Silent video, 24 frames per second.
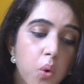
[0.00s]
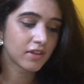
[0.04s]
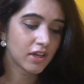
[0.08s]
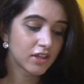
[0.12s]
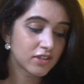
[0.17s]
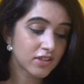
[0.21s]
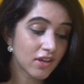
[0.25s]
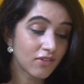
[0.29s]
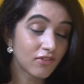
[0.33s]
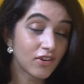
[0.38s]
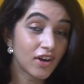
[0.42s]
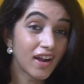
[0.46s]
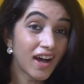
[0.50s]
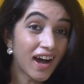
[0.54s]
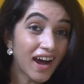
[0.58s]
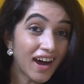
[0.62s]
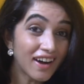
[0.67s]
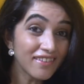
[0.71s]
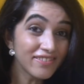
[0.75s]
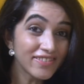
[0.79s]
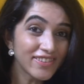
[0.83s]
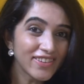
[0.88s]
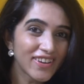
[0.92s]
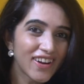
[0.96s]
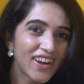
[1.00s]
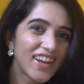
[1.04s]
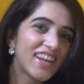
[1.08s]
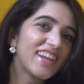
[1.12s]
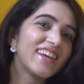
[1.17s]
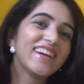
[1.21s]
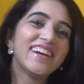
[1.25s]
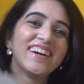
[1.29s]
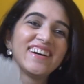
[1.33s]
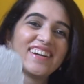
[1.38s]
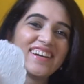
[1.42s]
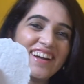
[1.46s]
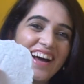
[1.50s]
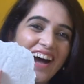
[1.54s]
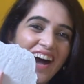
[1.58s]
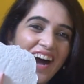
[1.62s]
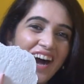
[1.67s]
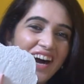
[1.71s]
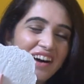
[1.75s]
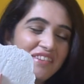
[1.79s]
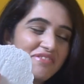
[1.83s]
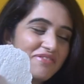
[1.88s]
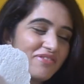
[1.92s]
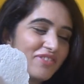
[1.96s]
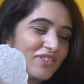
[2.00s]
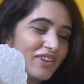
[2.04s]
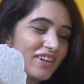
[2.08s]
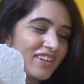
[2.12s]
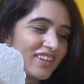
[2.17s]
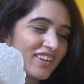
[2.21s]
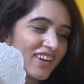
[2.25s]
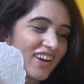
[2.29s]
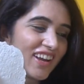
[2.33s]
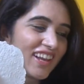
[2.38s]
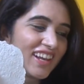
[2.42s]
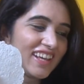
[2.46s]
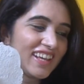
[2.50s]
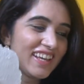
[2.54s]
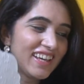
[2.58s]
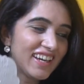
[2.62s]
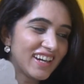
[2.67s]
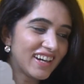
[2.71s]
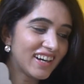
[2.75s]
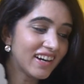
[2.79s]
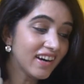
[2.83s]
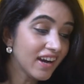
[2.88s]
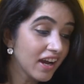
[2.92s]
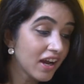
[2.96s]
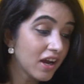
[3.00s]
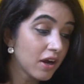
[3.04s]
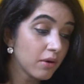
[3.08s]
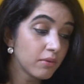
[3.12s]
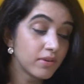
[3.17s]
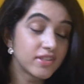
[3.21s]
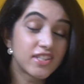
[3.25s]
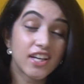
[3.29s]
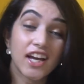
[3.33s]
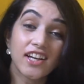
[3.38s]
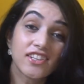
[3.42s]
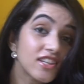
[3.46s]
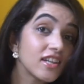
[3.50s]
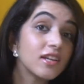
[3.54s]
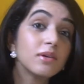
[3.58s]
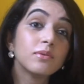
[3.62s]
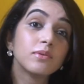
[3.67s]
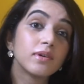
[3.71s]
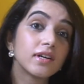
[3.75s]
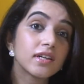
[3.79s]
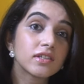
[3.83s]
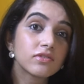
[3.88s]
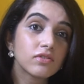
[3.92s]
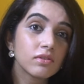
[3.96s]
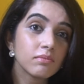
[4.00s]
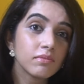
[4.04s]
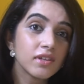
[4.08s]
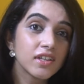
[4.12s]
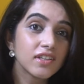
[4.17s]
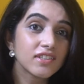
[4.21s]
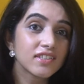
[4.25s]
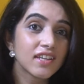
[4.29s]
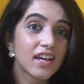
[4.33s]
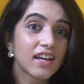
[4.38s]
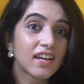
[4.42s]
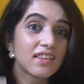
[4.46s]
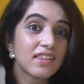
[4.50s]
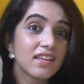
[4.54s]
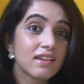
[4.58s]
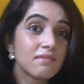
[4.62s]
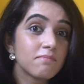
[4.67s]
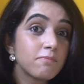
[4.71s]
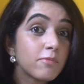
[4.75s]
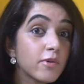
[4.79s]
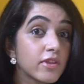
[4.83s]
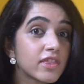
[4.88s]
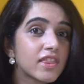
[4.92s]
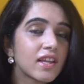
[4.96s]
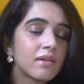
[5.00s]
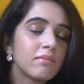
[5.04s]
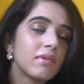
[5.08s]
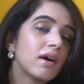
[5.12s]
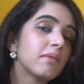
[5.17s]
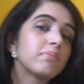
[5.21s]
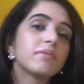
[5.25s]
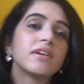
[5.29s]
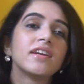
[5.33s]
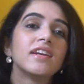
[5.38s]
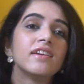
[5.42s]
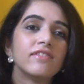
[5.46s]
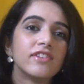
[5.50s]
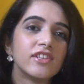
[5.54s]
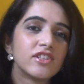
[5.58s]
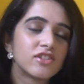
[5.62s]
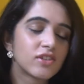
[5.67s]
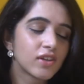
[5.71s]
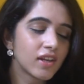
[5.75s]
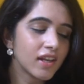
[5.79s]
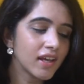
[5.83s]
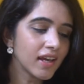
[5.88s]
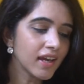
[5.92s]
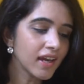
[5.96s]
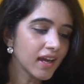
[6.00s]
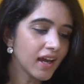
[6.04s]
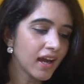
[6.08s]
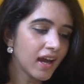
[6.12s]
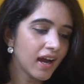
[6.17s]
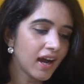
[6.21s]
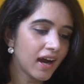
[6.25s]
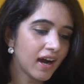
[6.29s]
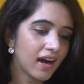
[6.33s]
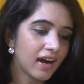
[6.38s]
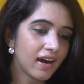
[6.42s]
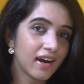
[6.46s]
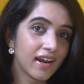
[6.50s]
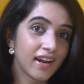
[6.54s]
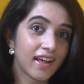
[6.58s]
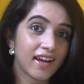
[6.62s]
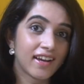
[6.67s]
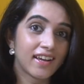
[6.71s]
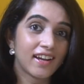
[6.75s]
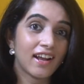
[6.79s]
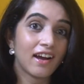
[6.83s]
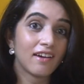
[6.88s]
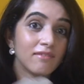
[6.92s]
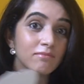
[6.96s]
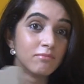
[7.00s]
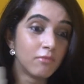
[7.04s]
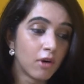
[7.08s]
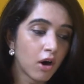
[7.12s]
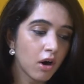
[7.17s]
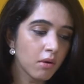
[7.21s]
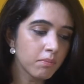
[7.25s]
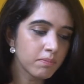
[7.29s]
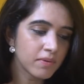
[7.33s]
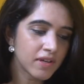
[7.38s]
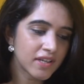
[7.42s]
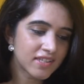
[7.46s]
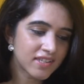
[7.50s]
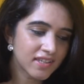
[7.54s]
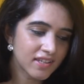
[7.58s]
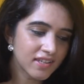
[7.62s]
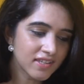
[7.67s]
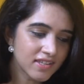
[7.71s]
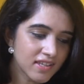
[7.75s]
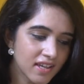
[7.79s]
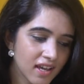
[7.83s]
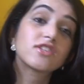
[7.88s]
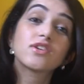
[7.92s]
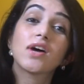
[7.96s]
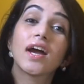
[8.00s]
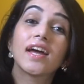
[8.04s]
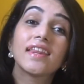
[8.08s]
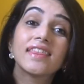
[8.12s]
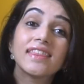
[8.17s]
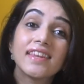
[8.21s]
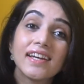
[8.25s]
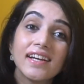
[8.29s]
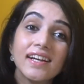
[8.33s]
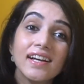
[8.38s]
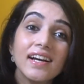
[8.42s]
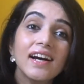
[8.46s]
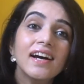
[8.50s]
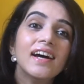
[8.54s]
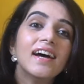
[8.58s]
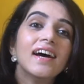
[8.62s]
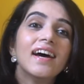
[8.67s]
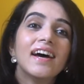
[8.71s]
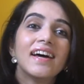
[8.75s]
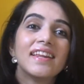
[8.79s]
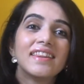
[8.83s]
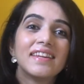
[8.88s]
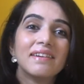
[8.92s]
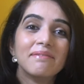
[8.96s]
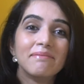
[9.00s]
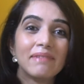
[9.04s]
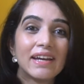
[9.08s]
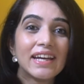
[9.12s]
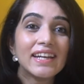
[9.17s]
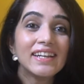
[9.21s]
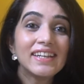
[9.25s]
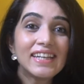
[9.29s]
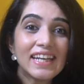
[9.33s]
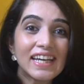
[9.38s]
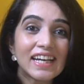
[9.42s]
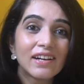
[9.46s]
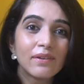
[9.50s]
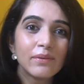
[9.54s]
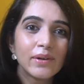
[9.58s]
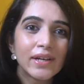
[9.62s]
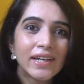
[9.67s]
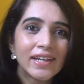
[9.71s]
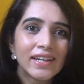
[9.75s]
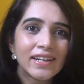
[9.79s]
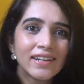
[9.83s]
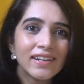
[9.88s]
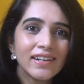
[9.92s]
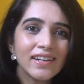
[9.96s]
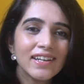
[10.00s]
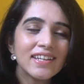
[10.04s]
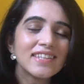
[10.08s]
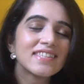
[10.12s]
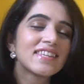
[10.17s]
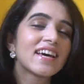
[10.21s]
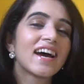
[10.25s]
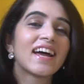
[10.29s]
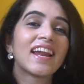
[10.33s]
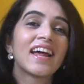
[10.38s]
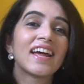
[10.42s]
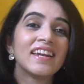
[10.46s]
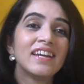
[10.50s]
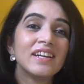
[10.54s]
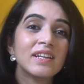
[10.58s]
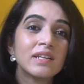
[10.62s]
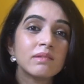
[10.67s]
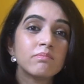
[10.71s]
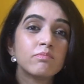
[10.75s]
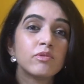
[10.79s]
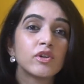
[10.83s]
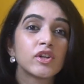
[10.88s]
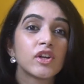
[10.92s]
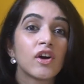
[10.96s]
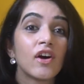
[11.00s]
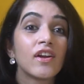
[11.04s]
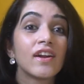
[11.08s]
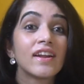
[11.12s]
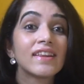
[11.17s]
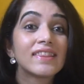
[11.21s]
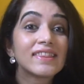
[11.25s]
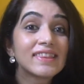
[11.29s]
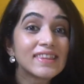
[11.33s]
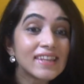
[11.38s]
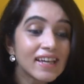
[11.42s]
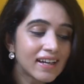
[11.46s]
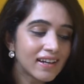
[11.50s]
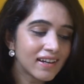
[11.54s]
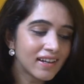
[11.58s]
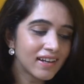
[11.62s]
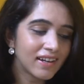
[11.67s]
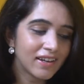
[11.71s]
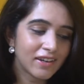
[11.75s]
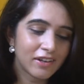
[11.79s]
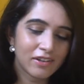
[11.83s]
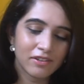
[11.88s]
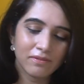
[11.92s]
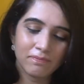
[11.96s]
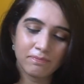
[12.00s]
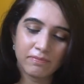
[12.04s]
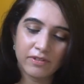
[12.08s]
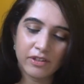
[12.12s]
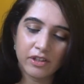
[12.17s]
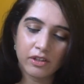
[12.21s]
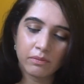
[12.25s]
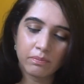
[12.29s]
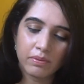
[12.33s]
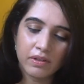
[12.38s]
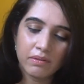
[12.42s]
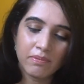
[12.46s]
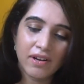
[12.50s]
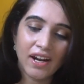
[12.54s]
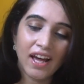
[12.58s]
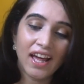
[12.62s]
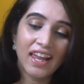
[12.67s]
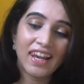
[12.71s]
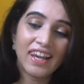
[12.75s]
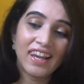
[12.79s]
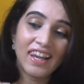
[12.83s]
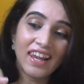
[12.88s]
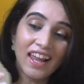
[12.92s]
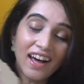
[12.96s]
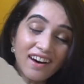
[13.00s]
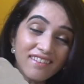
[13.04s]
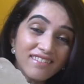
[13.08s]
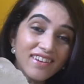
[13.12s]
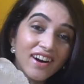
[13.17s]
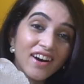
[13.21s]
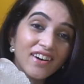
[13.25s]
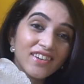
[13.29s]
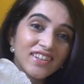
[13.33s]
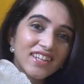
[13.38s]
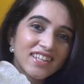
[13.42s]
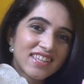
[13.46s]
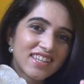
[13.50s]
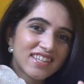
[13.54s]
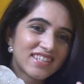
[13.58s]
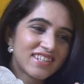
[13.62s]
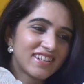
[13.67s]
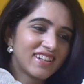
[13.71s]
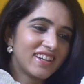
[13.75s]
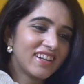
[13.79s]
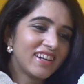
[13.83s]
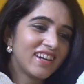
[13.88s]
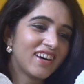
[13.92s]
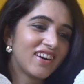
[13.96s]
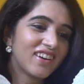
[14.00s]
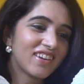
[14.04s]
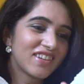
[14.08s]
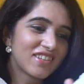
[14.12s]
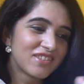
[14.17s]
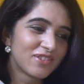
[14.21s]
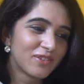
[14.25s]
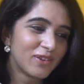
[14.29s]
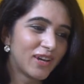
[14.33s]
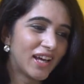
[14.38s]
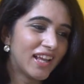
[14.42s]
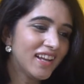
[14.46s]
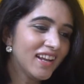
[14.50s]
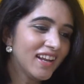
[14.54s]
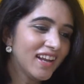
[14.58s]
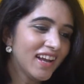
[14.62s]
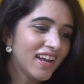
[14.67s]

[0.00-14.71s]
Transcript: So I've got half a doily here and half a doily here, which actually works for me because I can then put them up individually and I can have more pieces. So I think the main takeaway here is that I need to put on a thicker layer of POP, but I love how this has turned out as well.